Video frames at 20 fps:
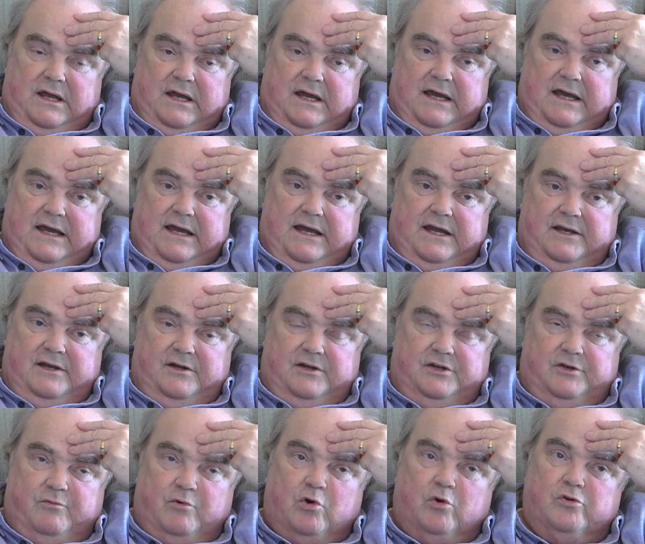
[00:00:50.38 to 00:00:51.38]
And
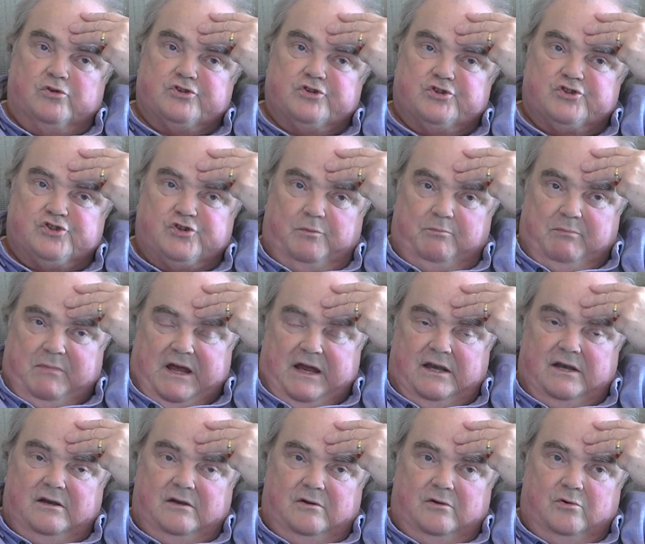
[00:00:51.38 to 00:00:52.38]
there were also some
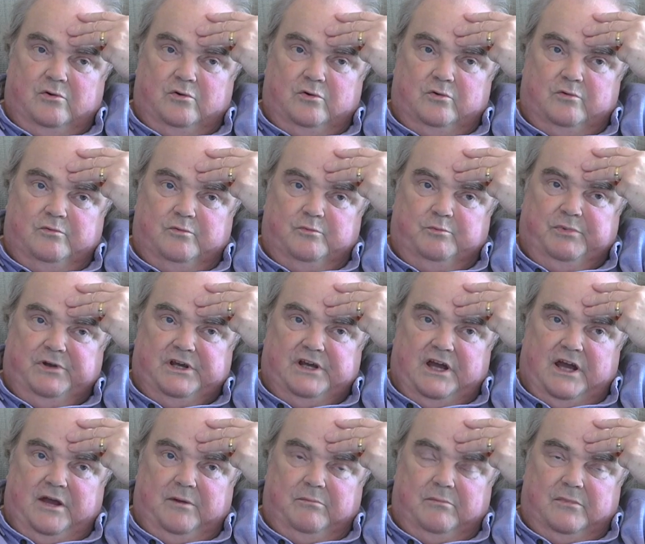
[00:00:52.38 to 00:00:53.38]
men who
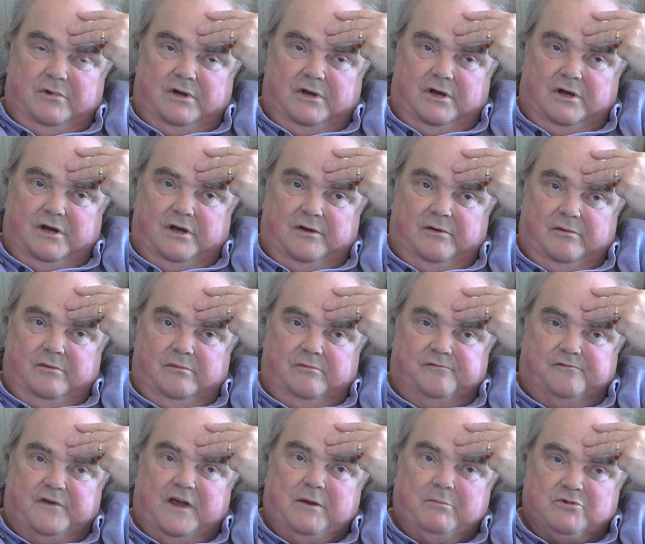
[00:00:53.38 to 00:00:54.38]
became
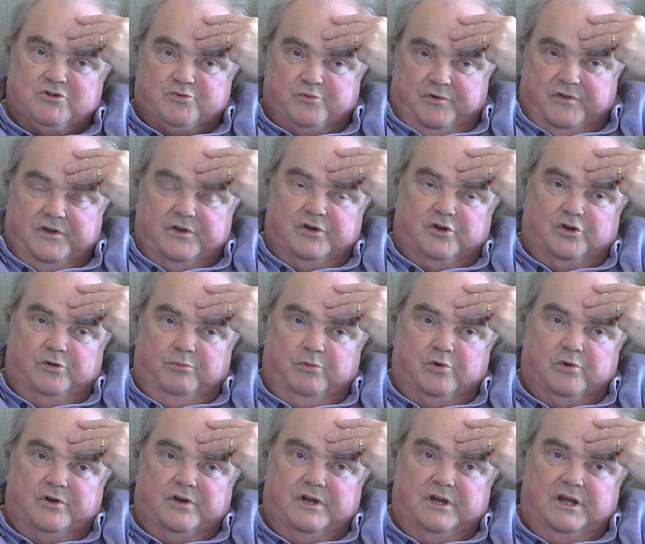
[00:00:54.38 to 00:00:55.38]
famous within the
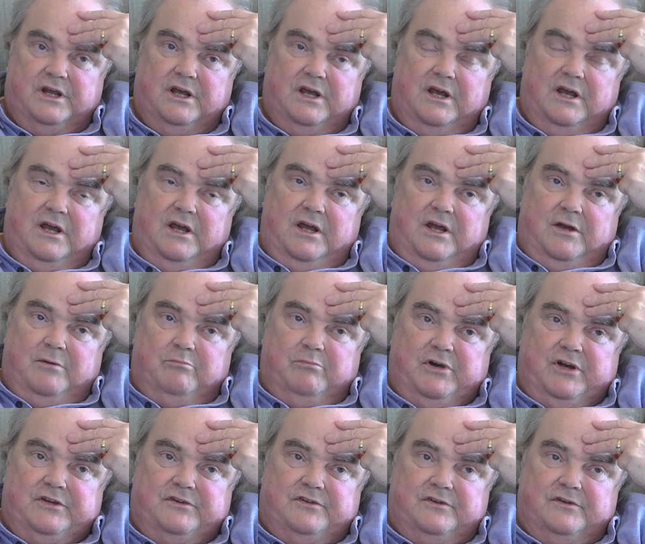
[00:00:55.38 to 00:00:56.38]
community,
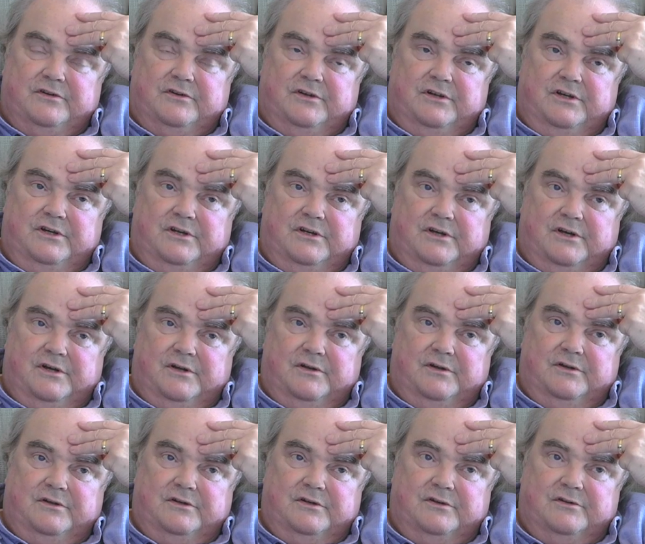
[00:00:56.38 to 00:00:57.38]
but the
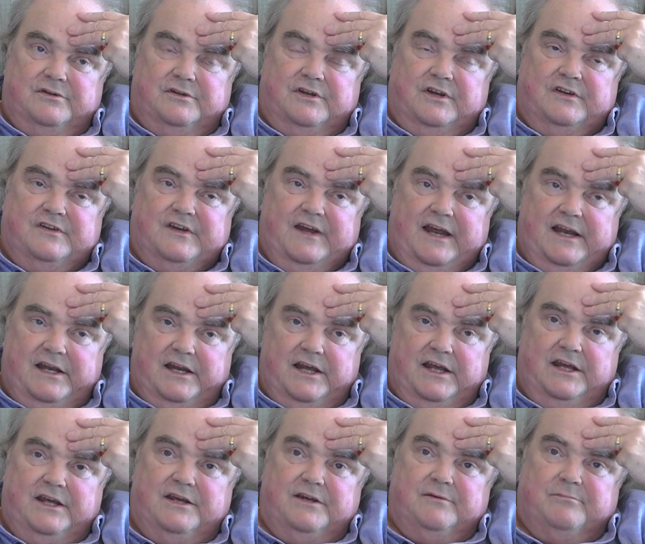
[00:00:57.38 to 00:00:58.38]

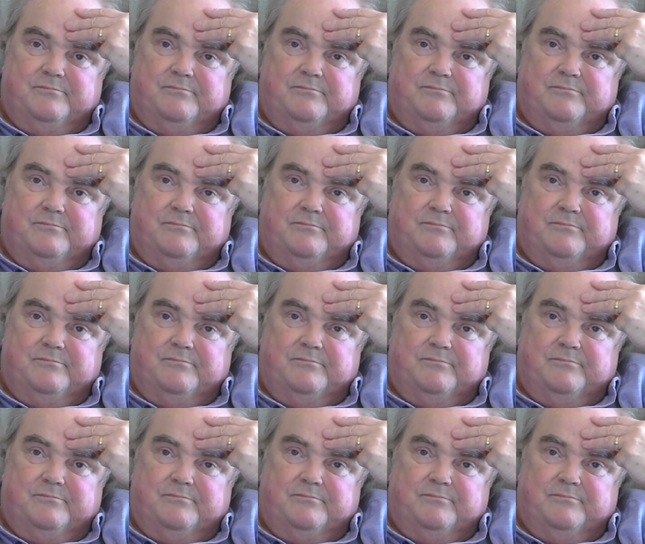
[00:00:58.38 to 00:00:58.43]
daily